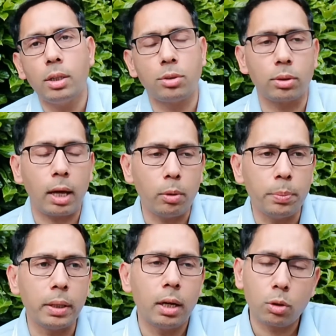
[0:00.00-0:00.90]
so that would
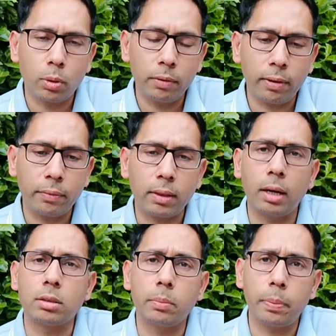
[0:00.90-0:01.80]
be
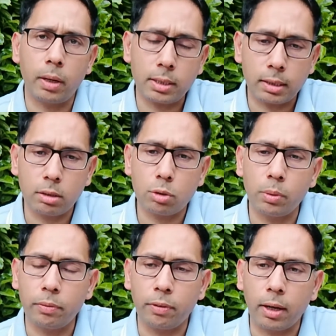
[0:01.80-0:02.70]
25,000 plus another
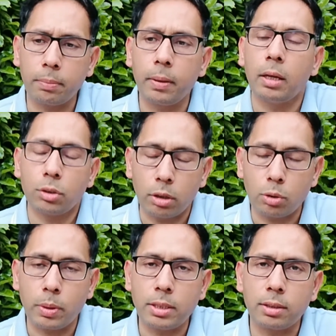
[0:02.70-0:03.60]

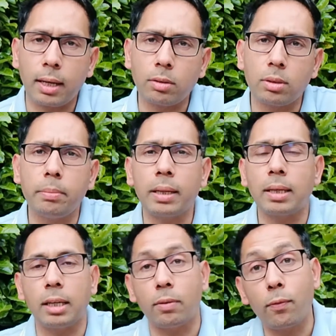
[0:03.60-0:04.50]
20,000,
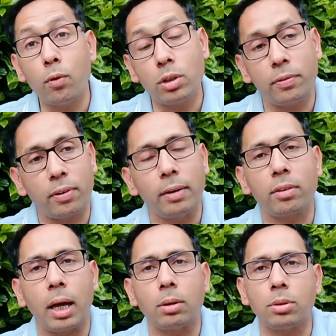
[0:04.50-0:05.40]
making it
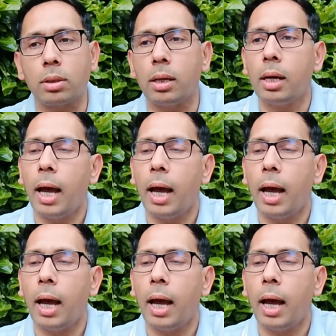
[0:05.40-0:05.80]
45,000